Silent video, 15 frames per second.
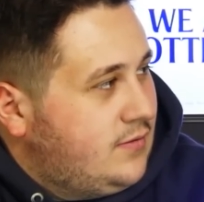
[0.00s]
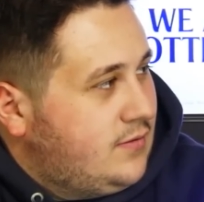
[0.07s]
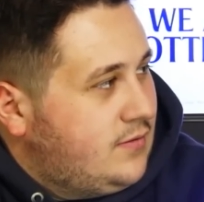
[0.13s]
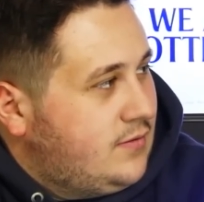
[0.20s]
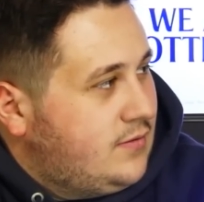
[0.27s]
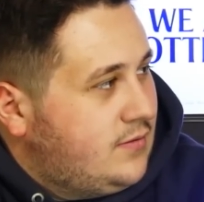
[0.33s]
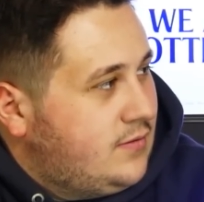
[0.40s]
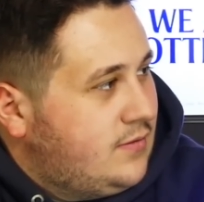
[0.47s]

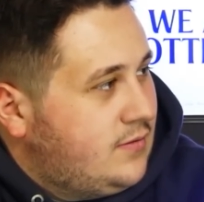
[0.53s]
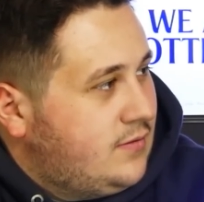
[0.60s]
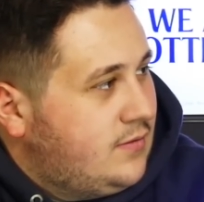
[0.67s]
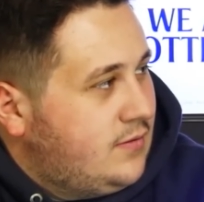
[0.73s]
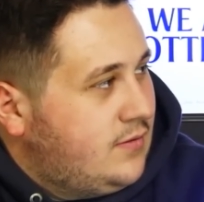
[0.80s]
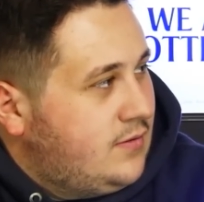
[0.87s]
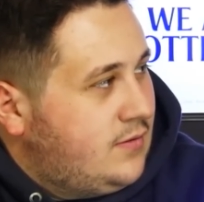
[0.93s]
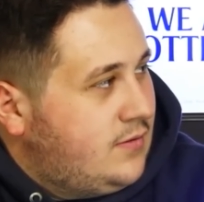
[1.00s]

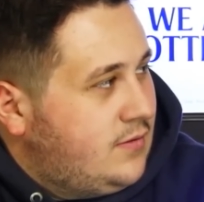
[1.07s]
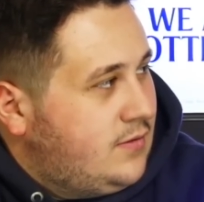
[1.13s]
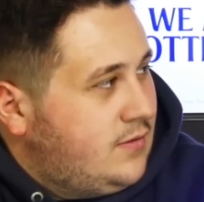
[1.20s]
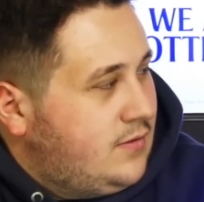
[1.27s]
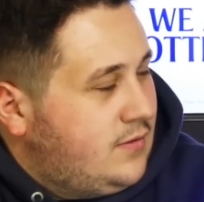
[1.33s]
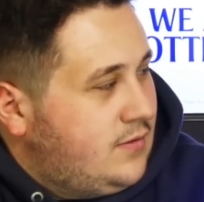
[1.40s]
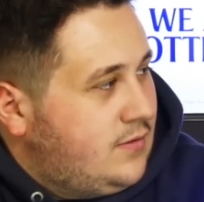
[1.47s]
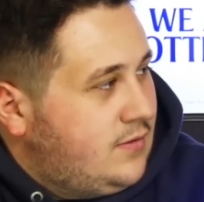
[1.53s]

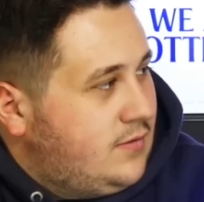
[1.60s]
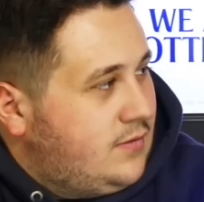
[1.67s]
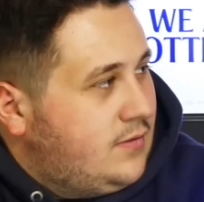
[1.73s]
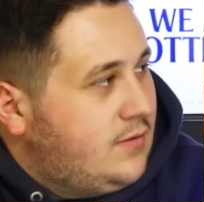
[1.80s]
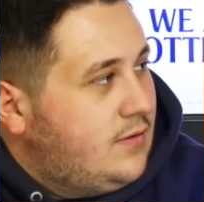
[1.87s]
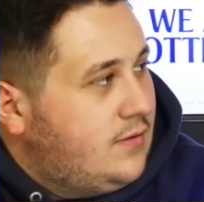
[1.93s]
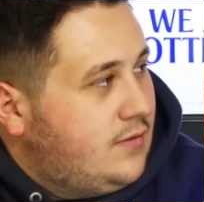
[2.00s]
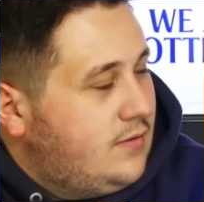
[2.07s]

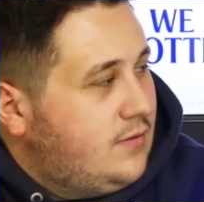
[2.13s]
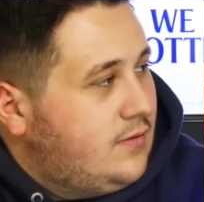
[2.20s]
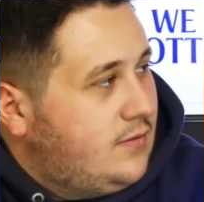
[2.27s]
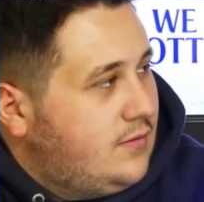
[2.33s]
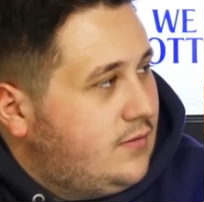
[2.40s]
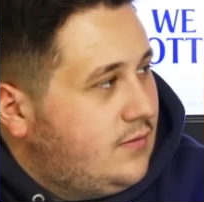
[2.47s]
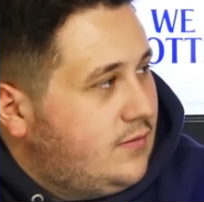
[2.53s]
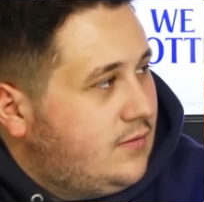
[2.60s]

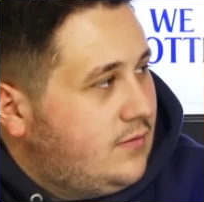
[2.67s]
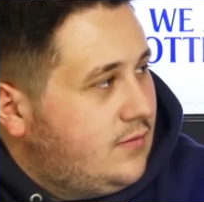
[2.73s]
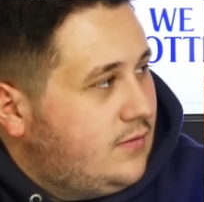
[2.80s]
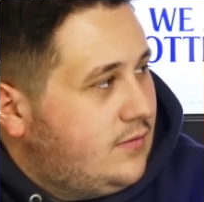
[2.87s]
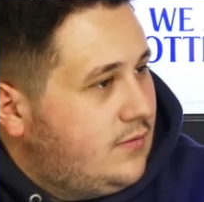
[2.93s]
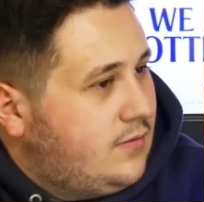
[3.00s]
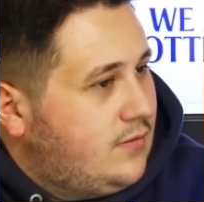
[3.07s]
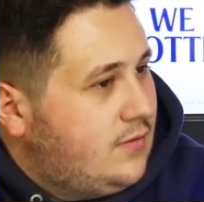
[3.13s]

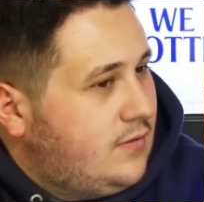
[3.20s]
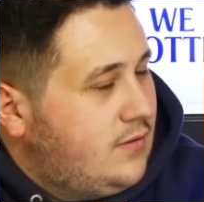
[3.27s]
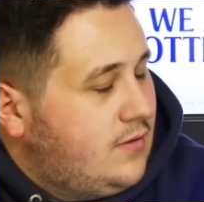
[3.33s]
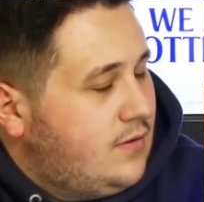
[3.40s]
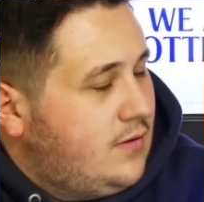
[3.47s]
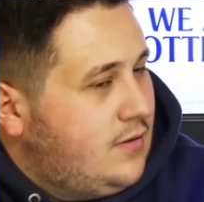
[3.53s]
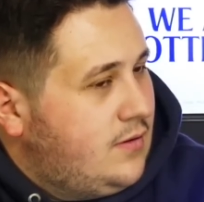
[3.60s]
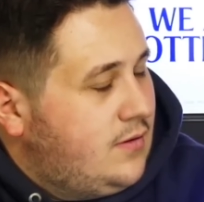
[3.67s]

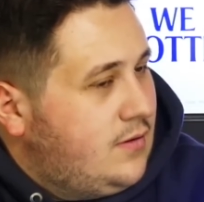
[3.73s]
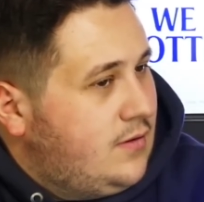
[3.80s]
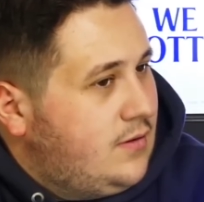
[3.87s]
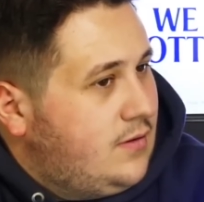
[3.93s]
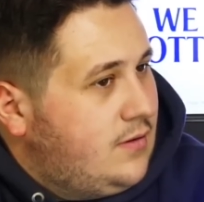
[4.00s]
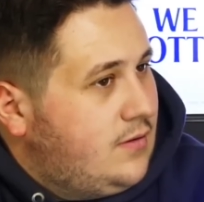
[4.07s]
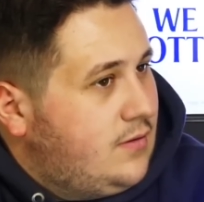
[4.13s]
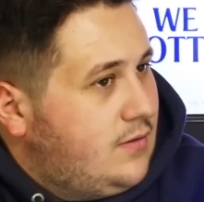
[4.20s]

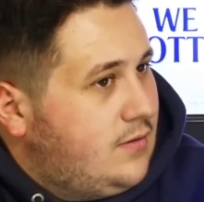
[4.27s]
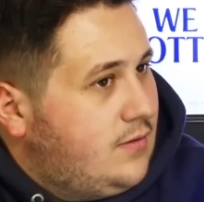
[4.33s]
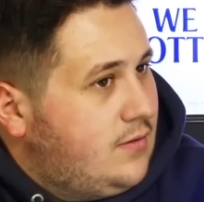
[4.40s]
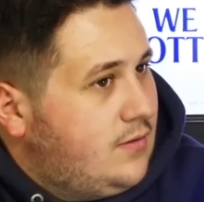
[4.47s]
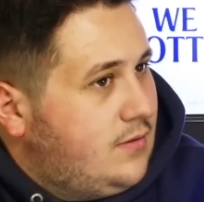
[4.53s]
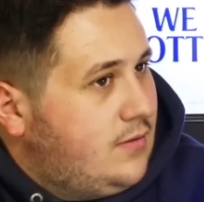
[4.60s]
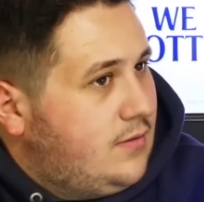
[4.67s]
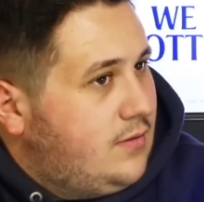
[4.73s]

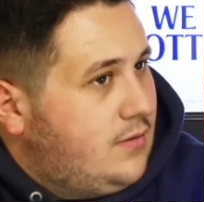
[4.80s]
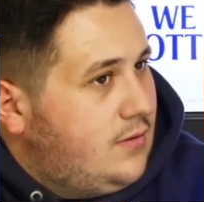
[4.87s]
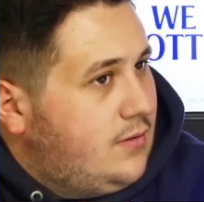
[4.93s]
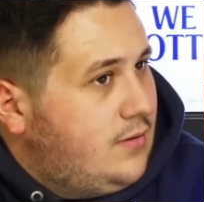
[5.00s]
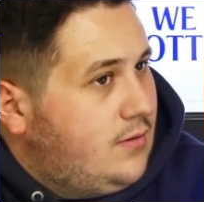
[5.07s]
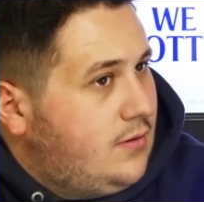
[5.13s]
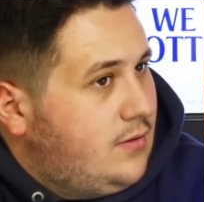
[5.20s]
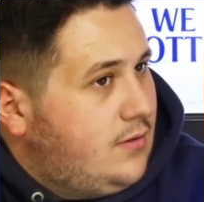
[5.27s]

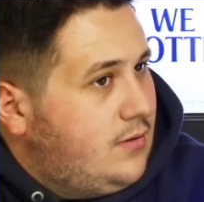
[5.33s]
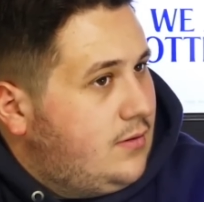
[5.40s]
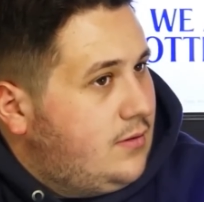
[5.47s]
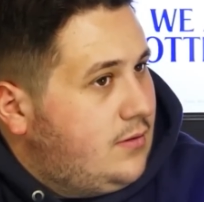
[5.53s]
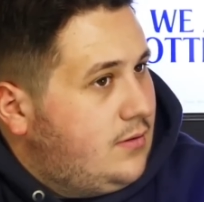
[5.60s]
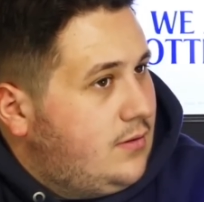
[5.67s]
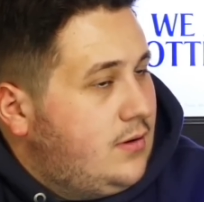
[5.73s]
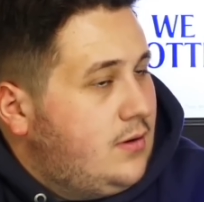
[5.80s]

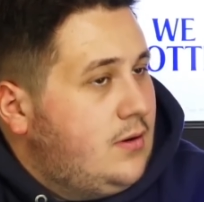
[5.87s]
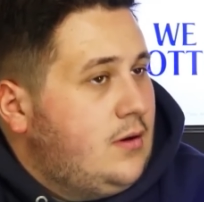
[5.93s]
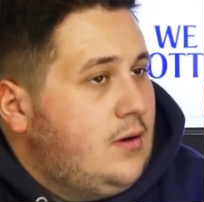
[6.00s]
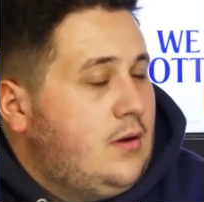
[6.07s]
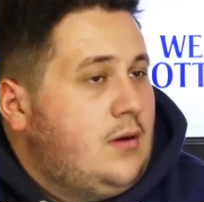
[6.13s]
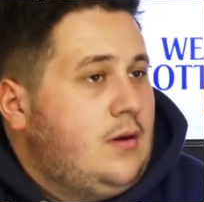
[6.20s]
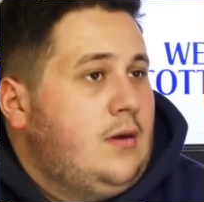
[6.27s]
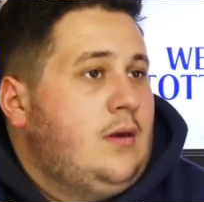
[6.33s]

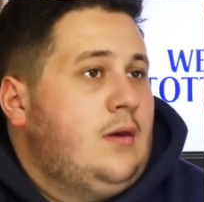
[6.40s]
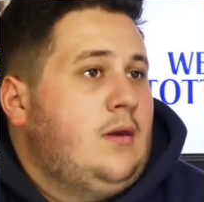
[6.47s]
This person isn't speaking.